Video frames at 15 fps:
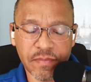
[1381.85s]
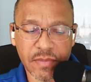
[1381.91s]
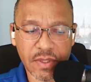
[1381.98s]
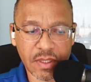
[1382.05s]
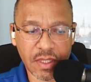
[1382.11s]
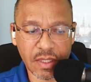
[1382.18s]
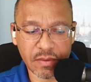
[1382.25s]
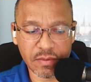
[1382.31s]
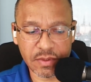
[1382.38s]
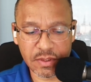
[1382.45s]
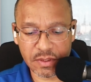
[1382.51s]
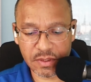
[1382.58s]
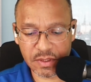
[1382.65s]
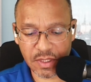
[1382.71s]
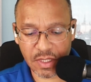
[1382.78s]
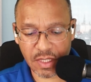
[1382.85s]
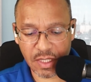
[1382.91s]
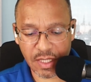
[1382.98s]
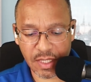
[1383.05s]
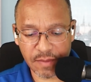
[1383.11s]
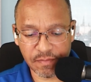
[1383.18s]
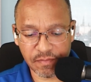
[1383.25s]
It's this
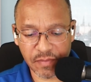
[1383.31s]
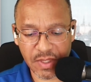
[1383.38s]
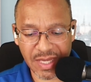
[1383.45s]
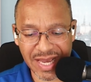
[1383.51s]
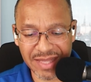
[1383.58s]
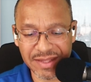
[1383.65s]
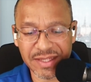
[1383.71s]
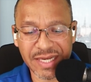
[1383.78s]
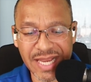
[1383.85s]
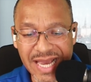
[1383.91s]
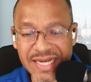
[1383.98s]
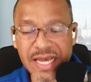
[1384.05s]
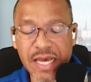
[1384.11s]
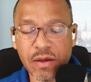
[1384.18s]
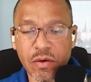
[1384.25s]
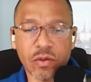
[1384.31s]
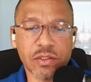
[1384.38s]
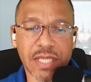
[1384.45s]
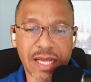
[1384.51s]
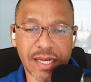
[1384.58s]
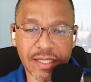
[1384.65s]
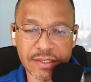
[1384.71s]
Adriana
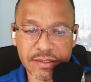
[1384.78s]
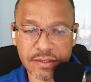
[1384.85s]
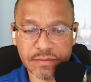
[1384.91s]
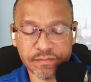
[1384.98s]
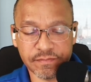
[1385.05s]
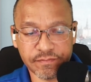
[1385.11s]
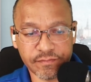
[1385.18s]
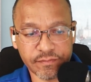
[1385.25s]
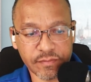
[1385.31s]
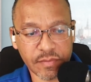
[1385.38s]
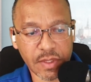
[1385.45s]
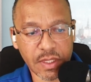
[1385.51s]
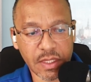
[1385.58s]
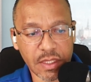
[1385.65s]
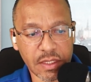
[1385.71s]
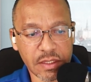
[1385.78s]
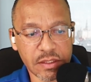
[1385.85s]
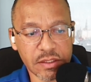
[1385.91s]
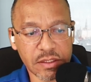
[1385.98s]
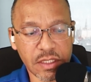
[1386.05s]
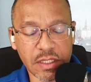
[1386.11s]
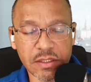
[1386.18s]
Rosales.
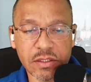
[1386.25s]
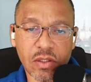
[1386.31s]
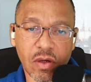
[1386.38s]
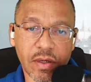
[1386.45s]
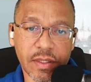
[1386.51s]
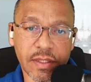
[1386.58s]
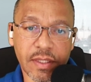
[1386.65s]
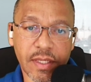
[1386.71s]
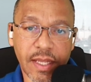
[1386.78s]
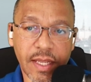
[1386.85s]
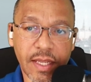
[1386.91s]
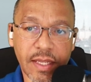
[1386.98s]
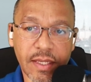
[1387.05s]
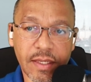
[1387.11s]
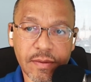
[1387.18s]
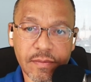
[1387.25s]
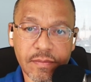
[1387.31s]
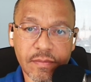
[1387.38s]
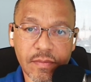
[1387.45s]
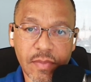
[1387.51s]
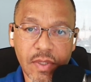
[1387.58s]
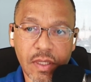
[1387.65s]
She started a
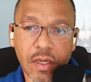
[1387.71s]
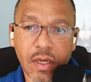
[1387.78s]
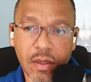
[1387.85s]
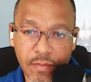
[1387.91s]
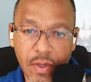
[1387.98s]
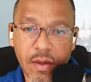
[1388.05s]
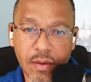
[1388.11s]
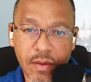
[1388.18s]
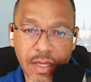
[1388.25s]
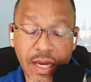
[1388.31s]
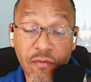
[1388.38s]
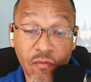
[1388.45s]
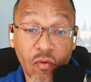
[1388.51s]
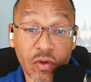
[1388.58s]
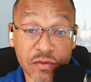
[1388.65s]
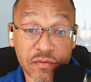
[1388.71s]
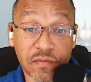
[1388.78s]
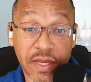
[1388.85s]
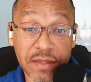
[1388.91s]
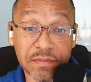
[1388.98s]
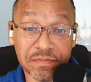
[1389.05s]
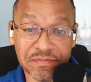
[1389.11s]
Air Force
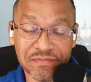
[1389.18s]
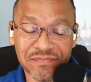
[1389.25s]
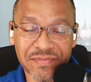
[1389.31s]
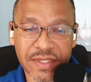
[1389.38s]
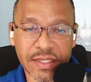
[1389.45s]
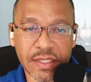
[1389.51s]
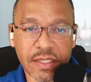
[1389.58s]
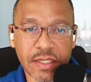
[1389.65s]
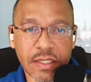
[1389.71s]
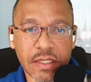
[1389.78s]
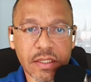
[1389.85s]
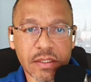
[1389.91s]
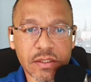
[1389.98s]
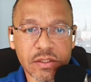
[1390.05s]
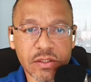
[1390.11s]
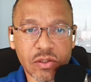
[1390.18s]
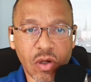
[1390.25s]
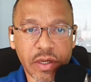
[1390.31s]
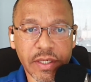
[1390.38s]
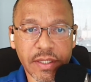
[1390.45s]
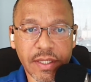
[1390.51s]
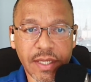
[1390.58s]
vet,
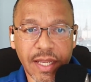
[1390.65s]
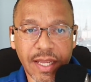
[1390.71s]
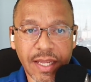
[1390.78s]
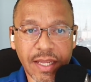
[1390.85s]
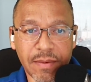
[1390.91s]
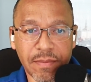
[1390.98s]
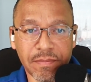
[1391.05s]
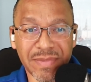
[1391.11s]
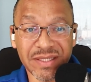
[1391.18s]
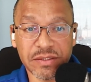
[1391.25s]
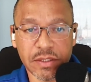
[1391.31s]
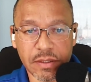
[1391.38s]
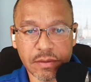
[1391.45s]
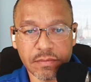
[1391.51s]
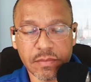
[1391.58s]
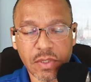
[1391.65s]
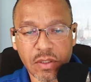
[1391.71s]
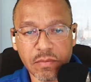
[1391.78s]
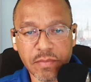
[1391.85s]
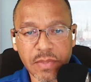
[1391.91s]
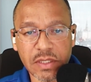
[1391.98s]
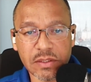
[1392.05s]
started a mission.
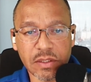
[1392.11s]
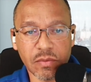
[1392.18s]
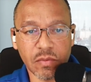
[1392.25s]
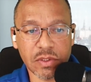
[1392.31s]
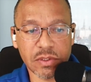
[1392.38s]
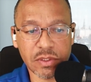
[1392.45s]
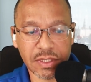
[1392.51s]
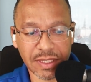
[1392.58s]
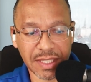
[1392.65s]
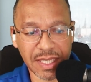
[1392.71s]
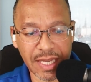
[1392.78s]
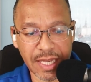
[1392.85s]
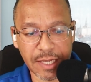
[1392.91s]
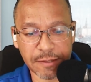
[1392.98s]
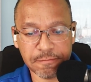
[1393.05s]
Her mission was to get